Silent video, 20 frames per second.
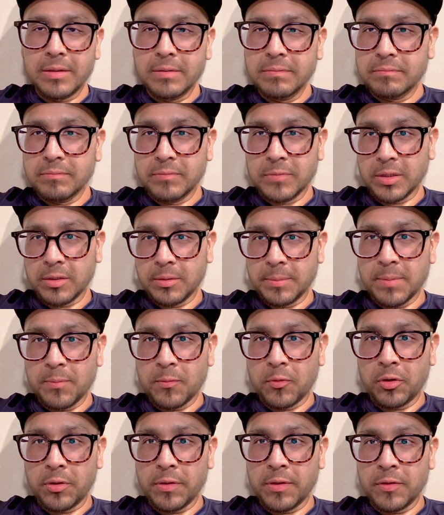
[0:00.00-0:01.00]
little bit
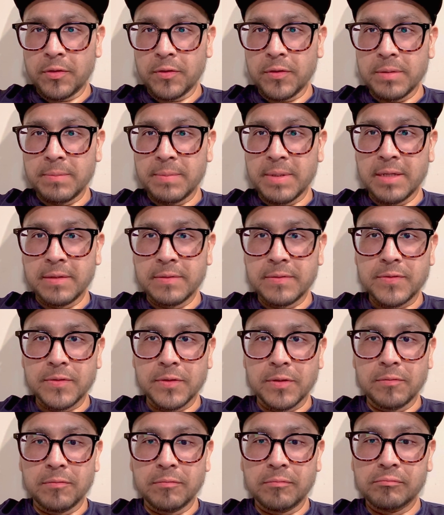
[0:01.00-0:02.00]
more than 30 pounds.
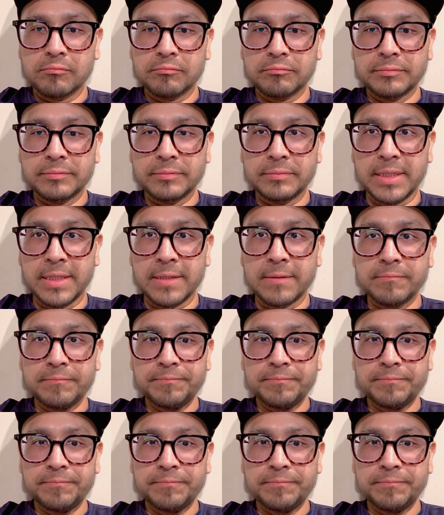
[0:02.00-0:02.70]
So yeah.